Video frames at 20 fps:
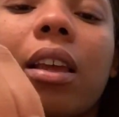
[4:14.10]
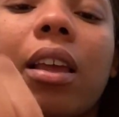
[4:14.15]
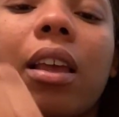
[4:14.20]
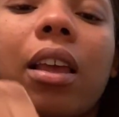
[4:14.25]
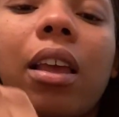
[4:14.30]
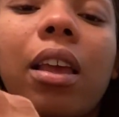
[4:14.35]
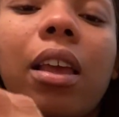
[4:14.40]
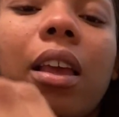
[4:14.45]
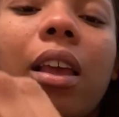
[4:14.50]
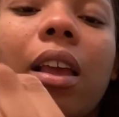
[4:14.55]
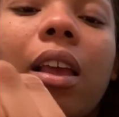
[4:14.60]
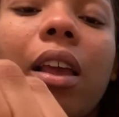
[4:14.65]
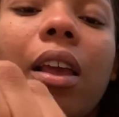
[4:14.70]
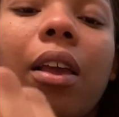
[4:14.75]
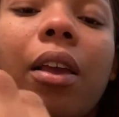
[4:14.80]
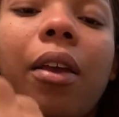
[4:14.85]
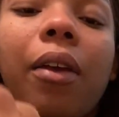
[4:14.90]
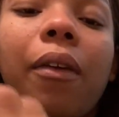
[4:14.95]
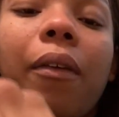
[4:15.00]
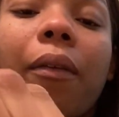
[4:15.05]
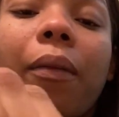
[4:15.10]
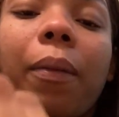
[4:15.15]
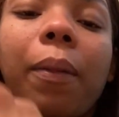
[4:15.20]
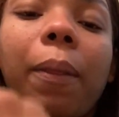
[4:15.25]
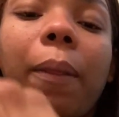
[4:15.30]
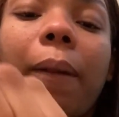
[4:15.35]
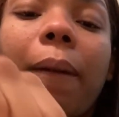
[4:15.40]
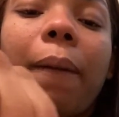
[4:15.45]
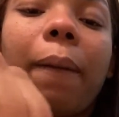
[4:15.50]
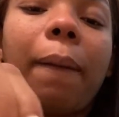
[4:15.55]

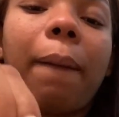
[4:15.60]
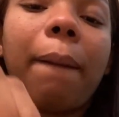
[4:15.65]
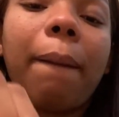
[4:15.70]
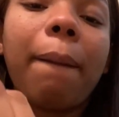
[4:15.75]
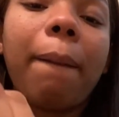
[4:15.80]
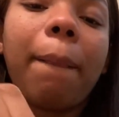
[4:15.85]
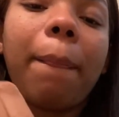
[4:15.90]
Nothing is said.